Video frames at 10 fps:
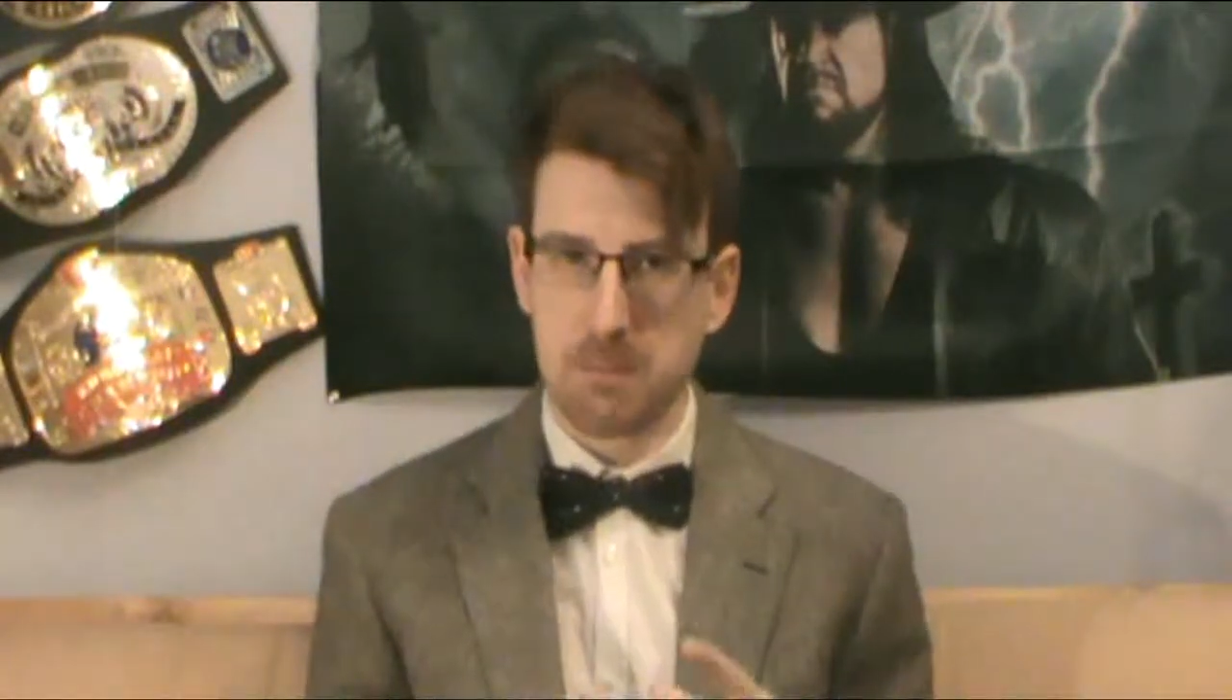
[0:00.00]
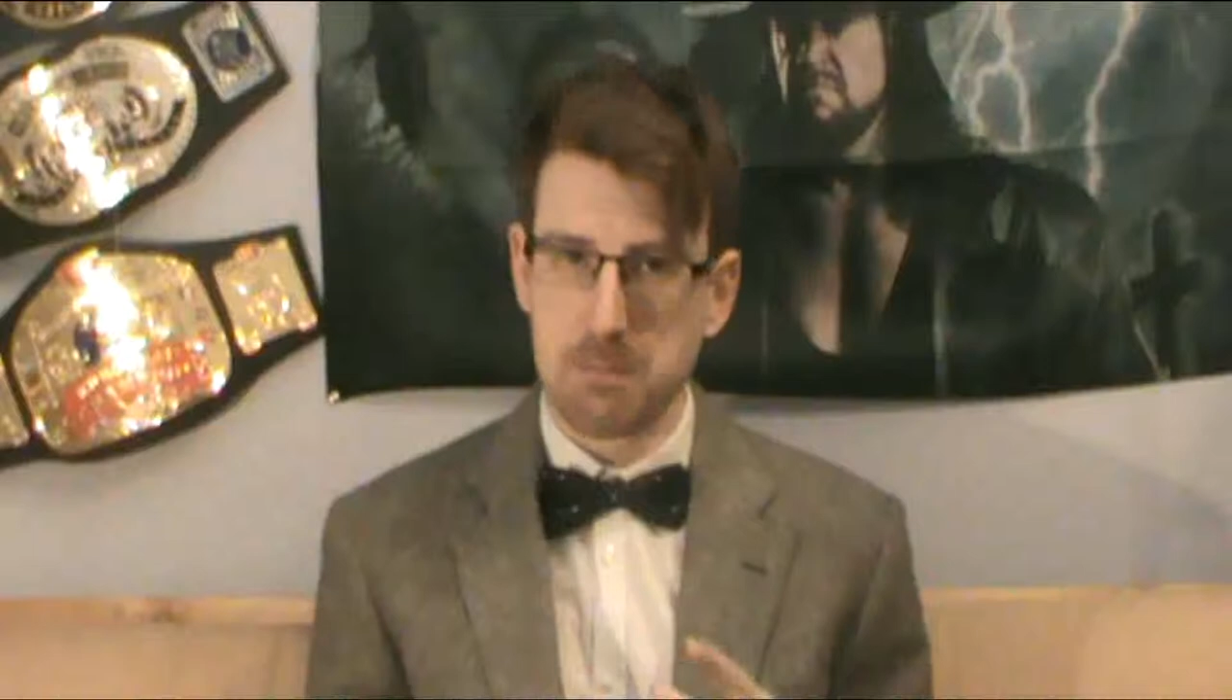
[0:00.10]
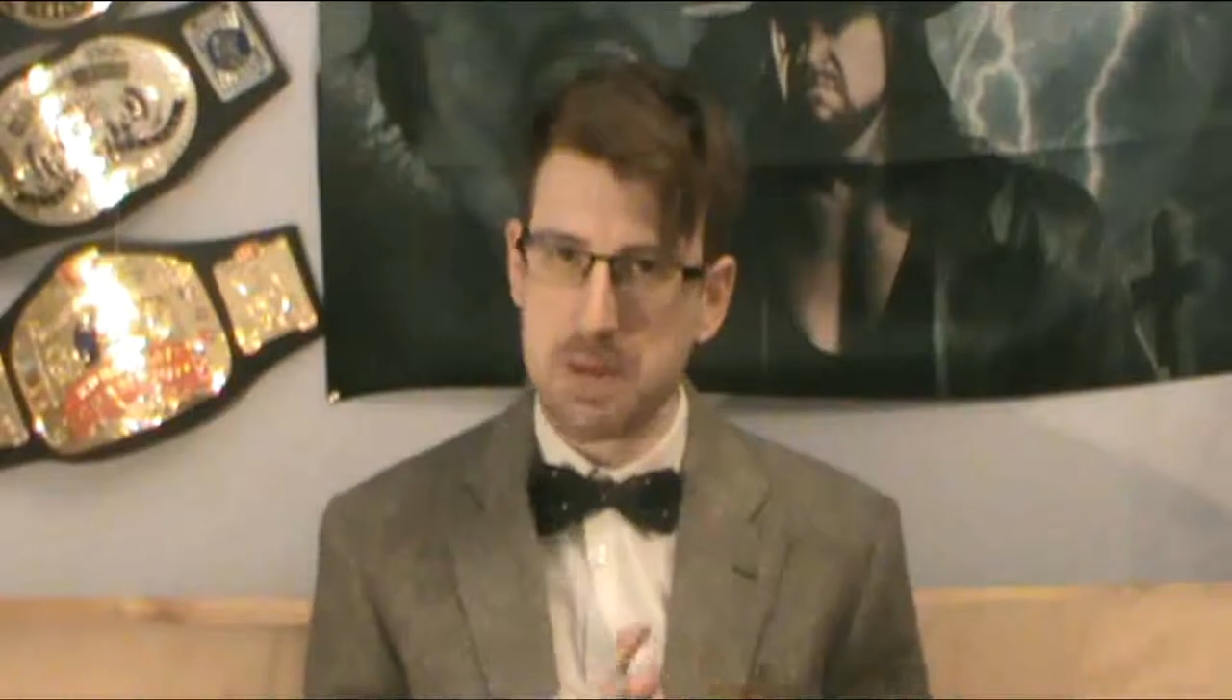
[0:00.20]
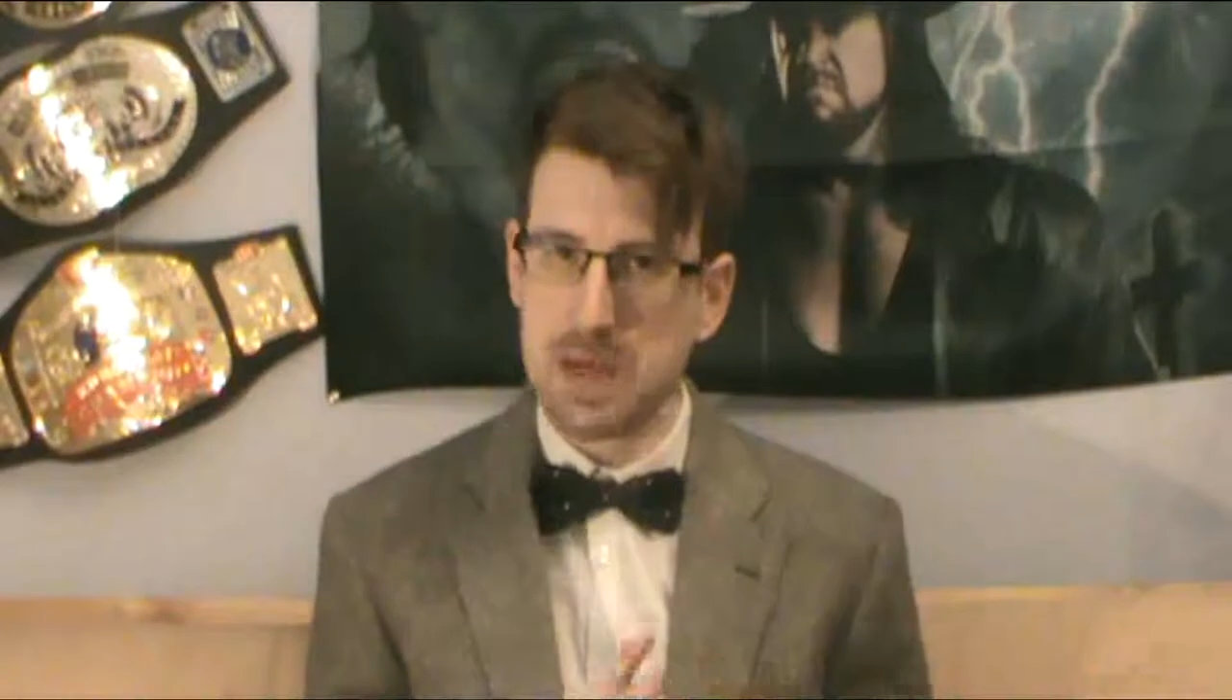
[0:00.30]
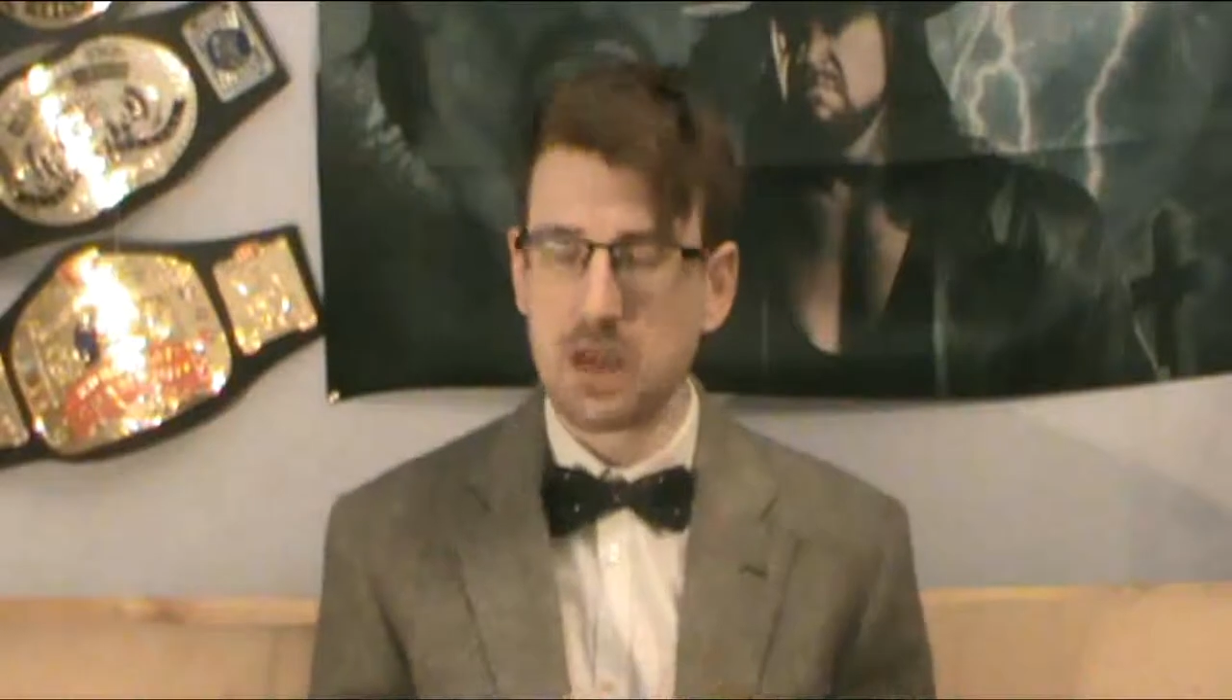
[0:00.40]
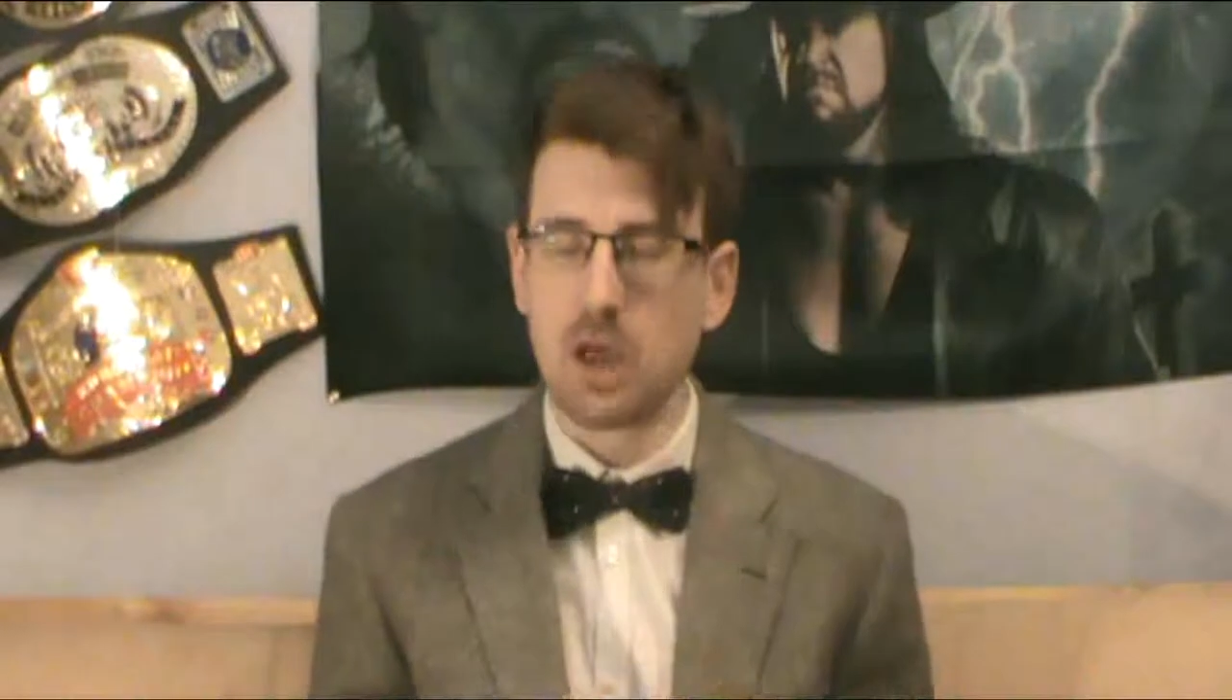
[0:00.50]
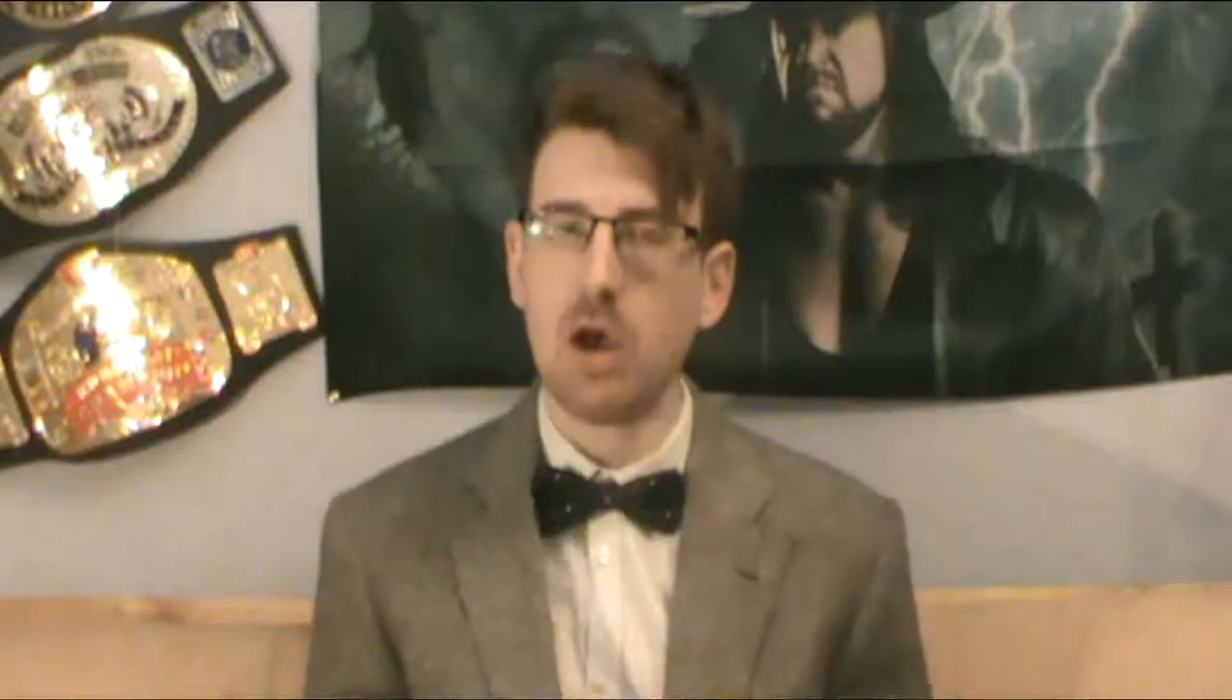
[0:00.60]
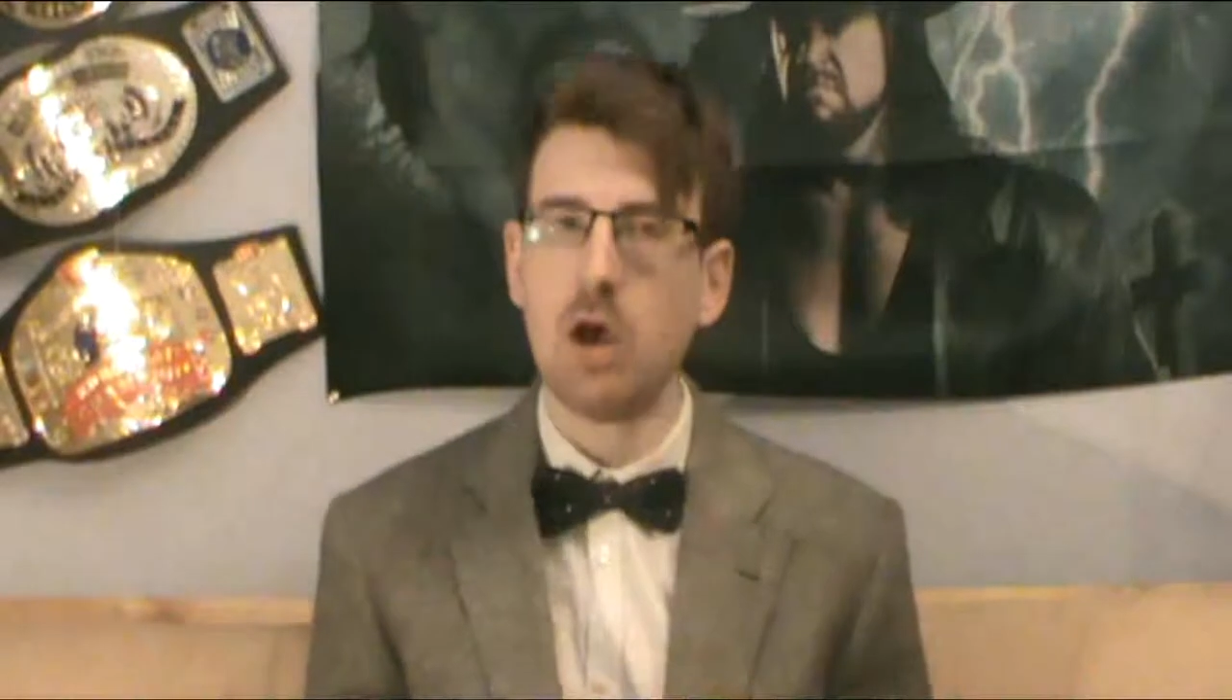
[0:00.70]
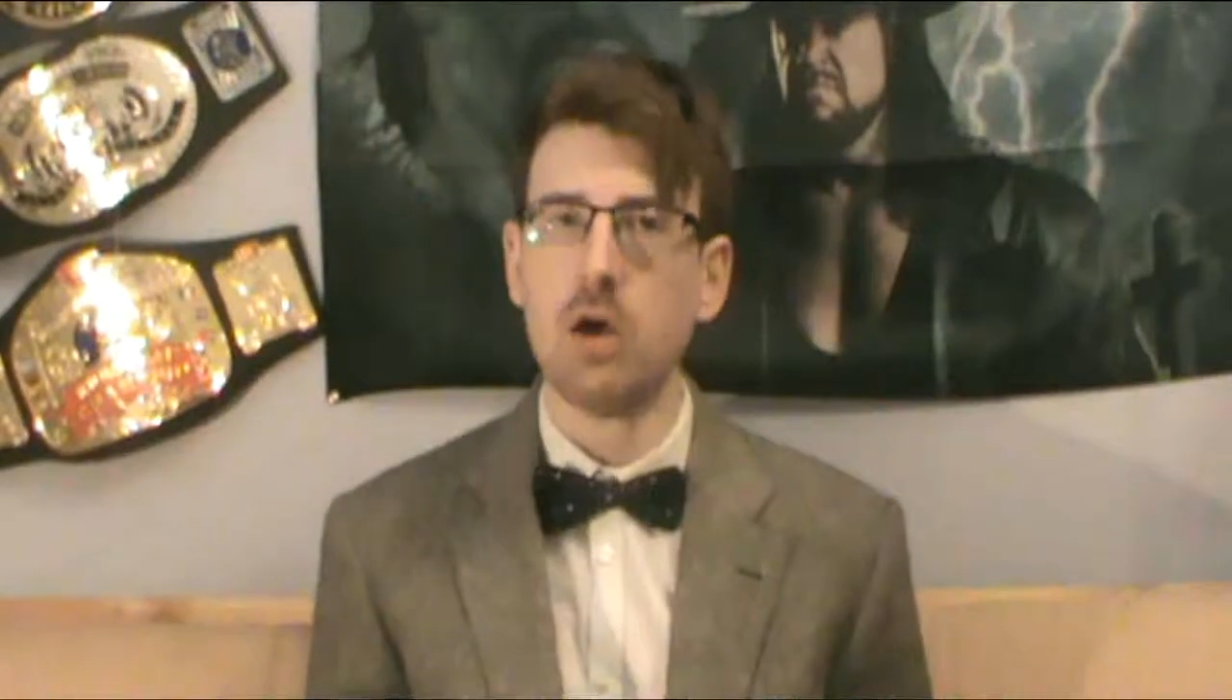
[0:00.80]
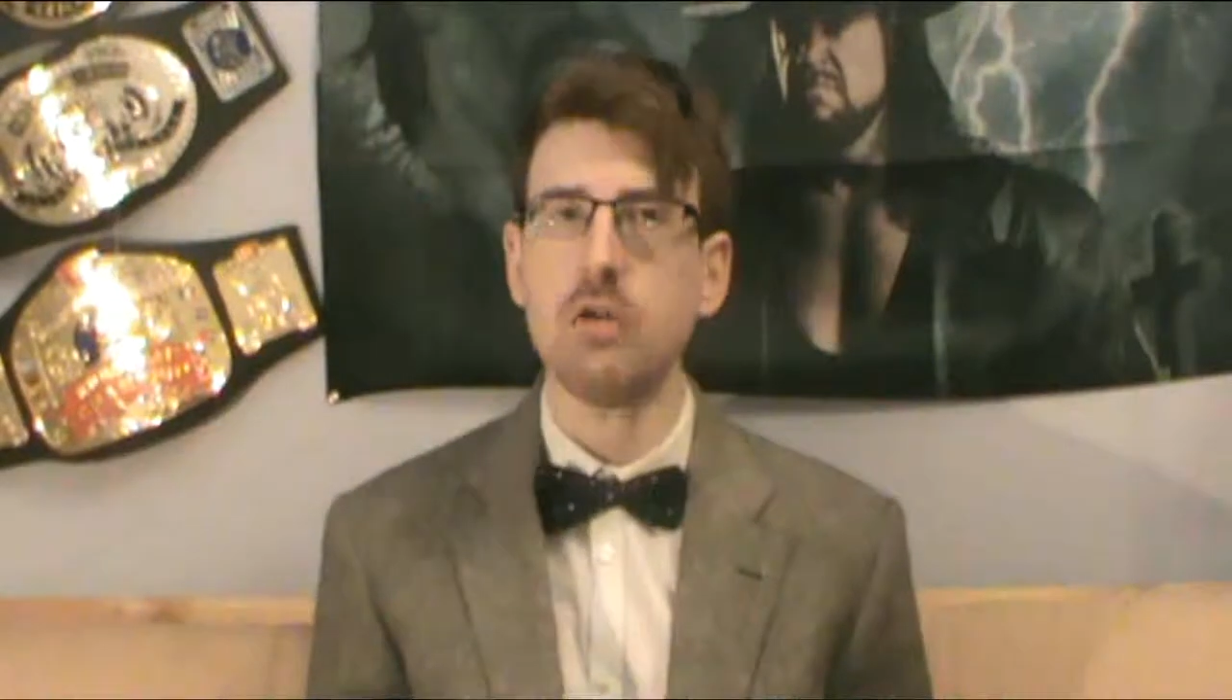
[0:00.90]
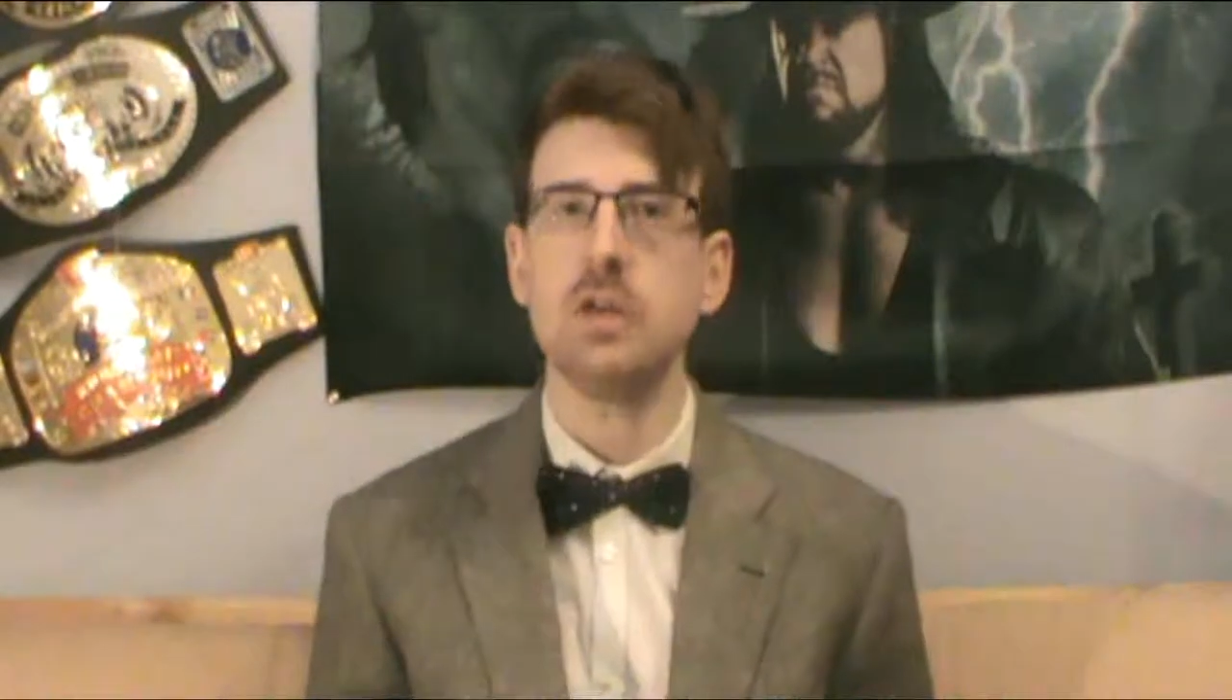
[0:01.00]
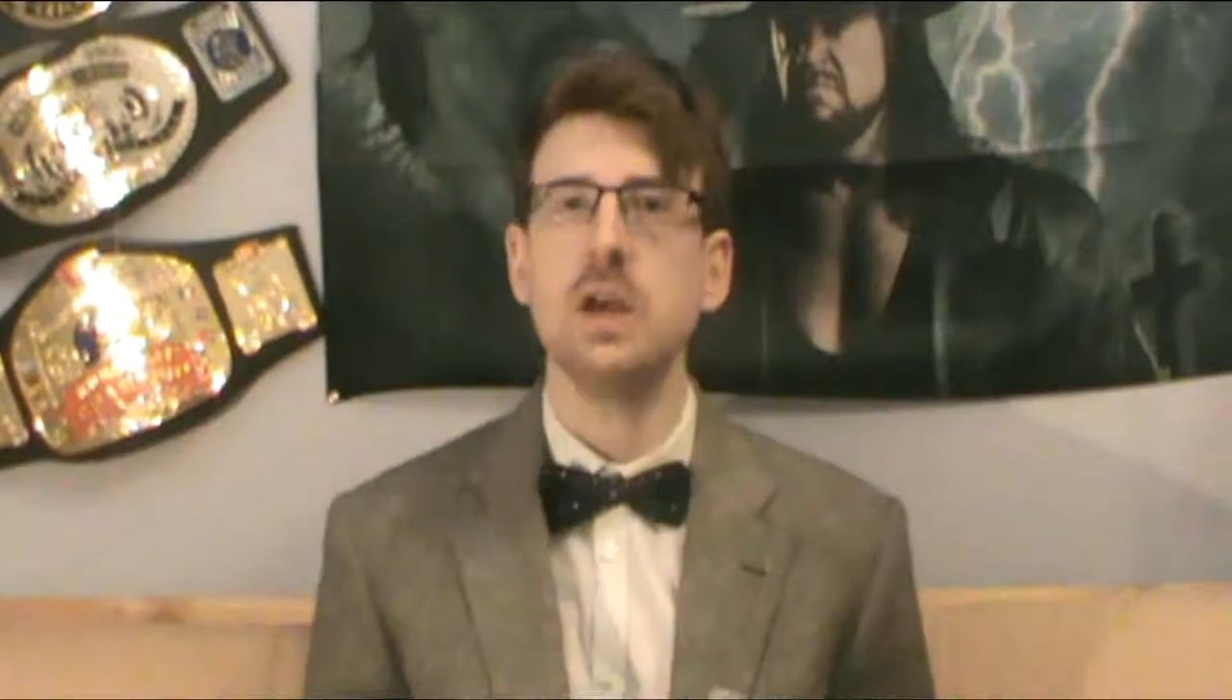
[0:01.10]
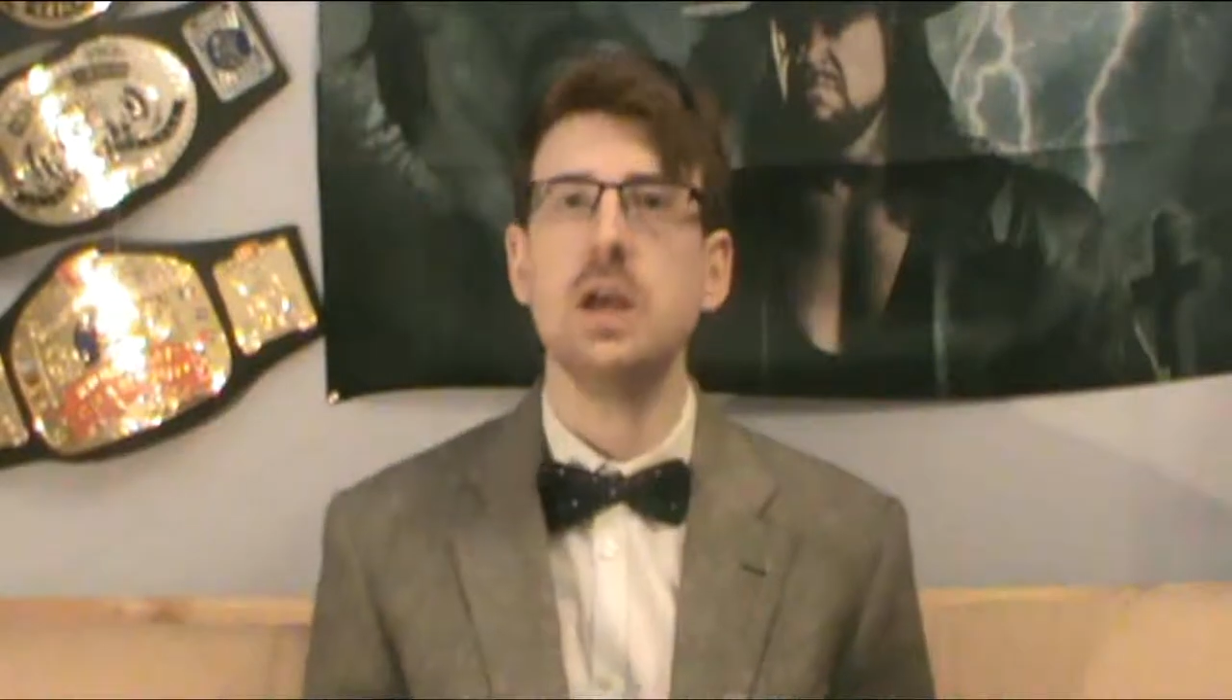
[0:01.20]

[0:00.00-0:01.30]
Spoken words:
mid-card